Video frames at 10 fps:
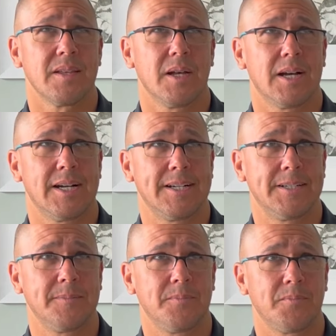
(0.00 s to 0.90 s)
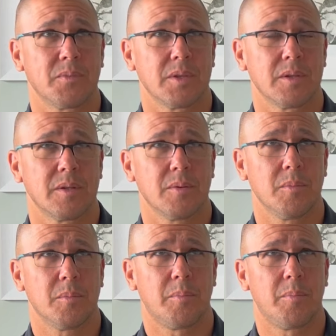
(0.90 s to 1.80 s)

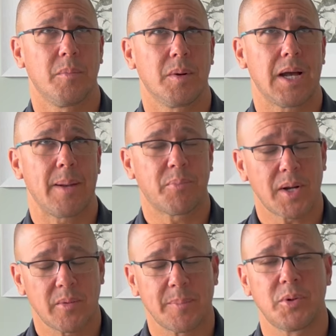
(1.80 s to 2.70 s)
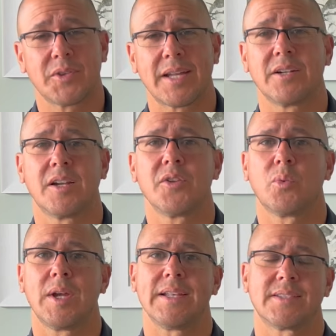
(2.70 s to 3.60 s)
I'd probably put that another
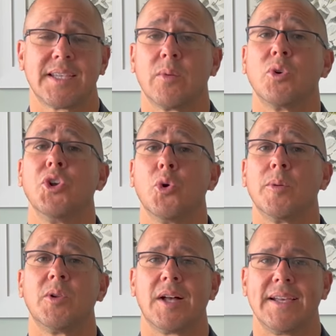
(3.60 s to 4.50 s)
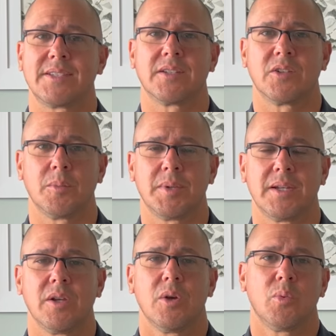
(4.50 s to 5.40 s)
way and say we're normalizing a little
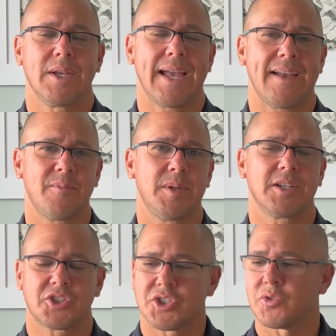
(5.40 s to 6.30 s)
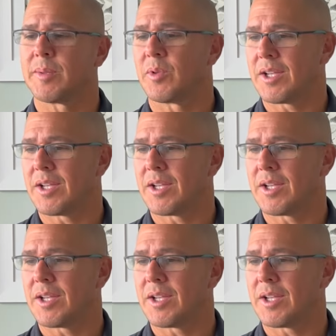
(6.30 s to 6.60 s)
bit. We have been extremely